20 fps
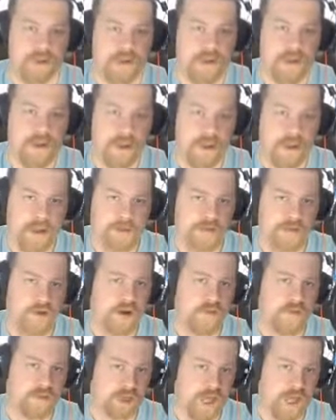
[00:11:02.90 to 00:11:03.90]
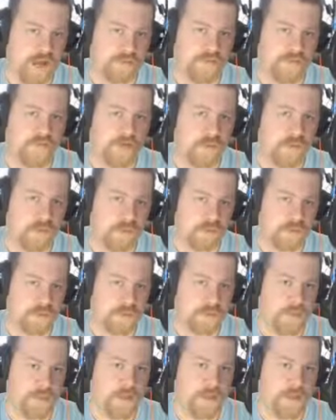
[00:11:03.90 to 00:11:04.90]
I don't have a lot of photos up
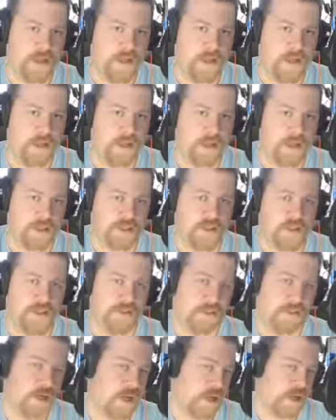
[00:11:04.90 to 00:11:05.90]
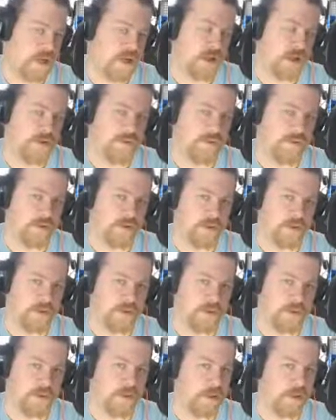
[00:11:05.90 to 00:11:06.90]
yet. There's still not a lot of furniture
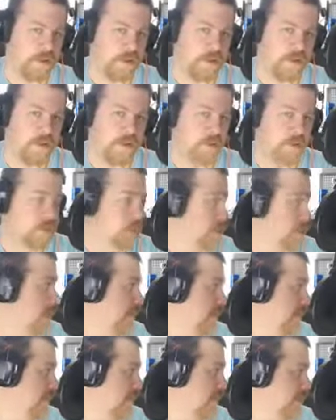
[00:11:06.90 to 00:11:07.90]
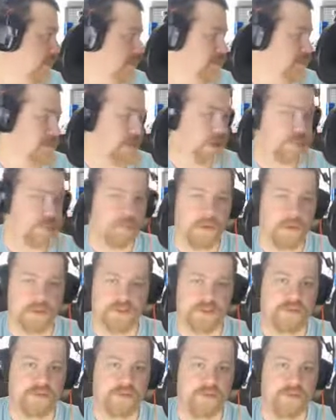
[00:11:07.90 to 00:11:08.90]
in here. Well, there is, but most of
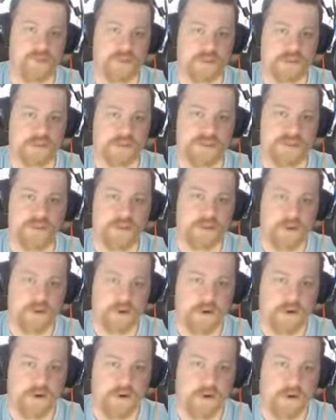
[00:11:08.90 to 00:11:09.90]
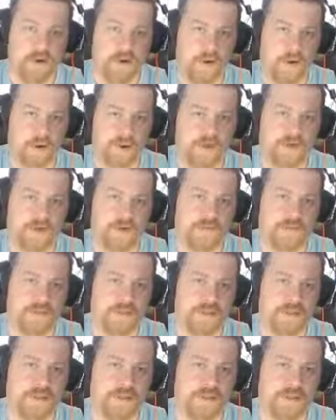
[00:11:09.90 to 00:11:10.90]
it is hard
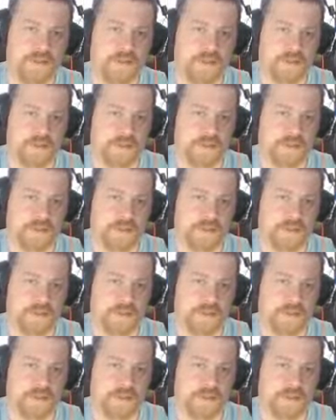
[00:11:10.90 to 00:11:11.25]
surfaces,